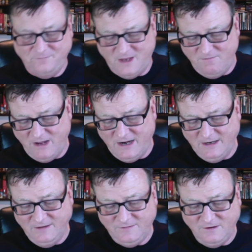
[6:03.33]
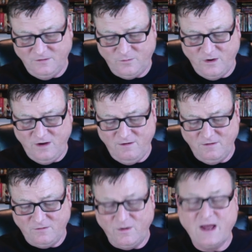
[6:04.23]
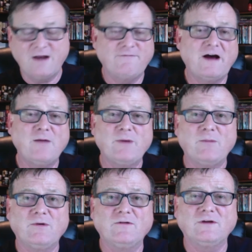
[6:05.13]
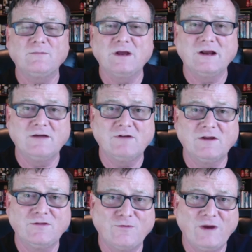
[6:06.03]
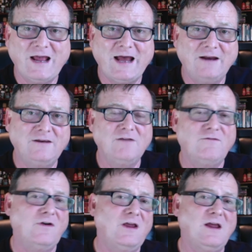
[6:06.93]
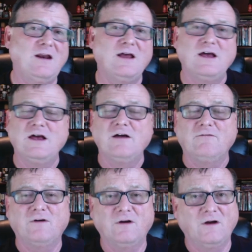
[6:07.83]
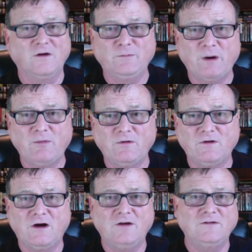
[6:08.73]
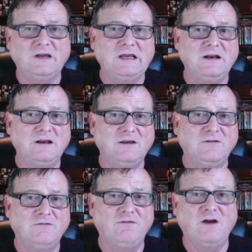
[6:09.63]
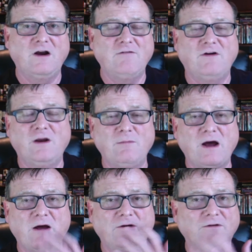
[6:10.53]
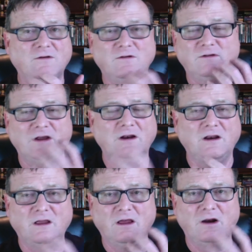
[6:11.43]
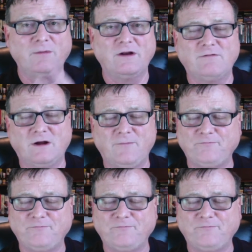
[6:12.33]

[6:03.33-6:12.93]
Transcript: they've got it listed three three out of five peppers. I'm going to give it a three out of ten for heat. For a ghost pepper sauce, it is very very mild. You just get a little bit of a